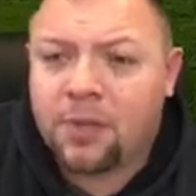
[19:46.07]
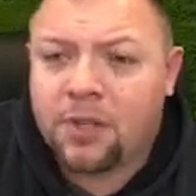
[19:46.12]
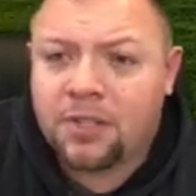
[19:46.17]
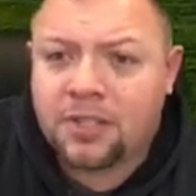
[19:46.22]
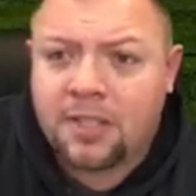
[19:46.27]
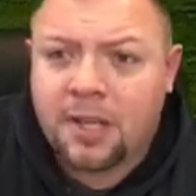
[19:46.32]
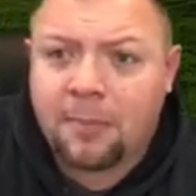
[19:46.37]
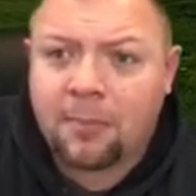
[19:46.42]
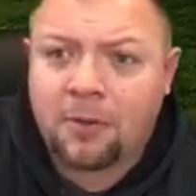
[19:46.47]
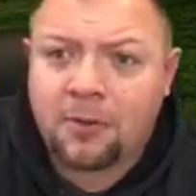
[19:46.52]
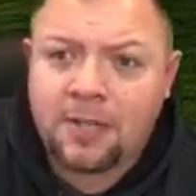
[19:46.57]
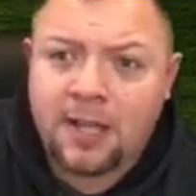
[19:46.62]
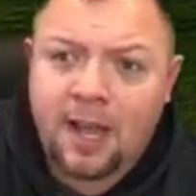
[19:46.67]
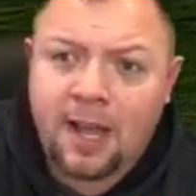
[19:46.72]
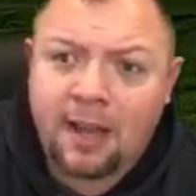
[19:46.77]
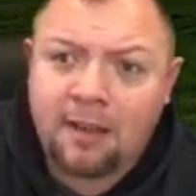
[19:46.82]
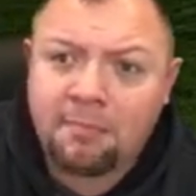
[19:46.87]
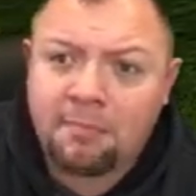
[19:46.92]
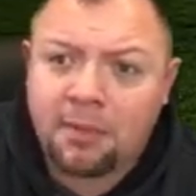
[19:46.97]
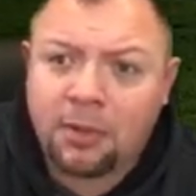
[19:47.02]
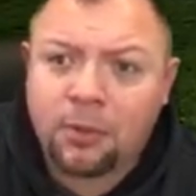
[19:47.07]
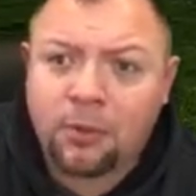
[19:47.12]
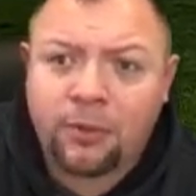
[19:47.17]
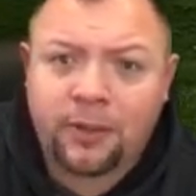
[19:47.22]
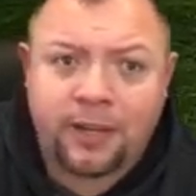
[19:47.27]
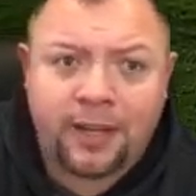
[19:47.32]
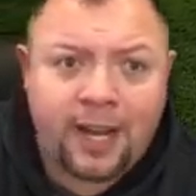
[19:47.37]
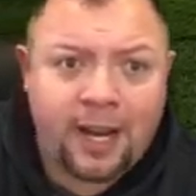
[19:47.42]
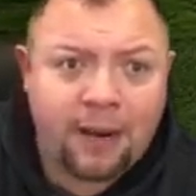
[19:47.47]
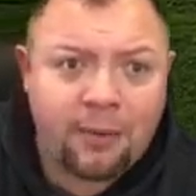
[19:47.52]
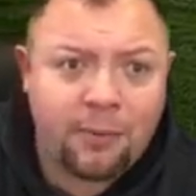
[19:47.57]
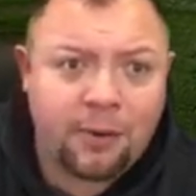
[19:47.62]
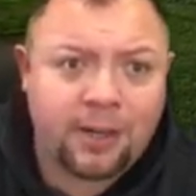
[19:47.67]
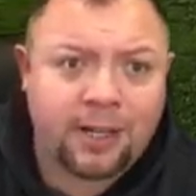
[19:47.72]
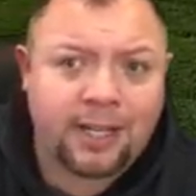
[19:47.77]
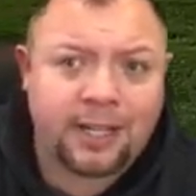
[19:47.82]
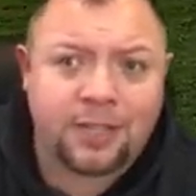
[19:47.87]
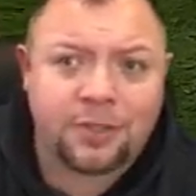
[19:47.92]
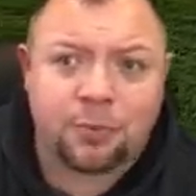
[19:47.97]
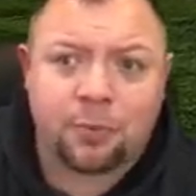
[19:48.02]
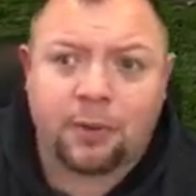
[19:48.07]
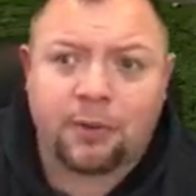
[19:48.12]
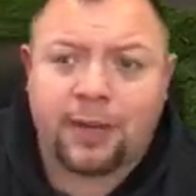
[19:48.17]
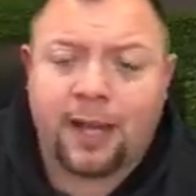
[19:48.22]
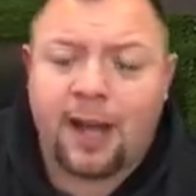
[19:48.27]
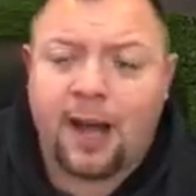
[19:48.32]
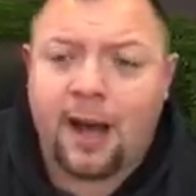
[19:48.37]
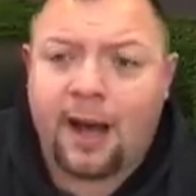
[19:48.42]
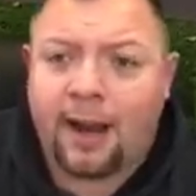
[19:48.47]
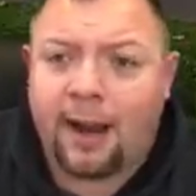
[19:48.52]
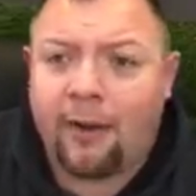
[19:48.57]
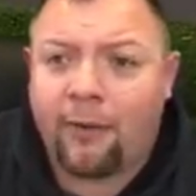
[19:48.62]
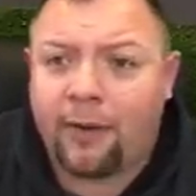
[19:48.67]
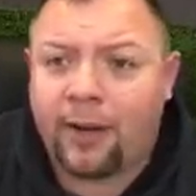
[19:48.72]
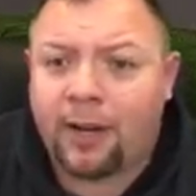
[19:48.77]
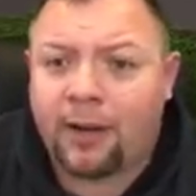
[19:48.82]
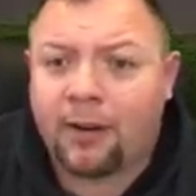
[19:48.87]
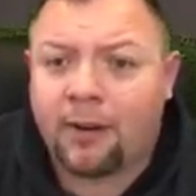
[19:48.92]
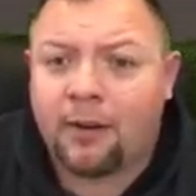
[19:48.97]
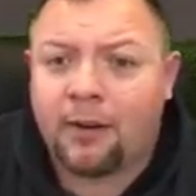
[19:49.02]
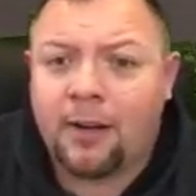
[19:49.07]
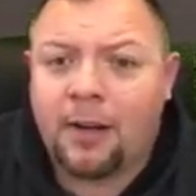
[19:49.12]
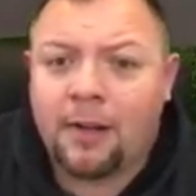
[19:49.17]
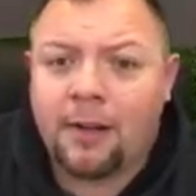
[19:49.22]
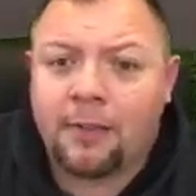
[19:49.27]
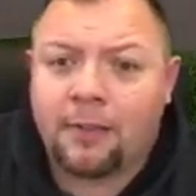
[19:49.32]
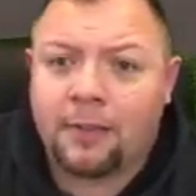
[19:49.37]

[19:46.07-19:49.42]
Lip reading: Summertime, middle of the day when it gets really hot out here,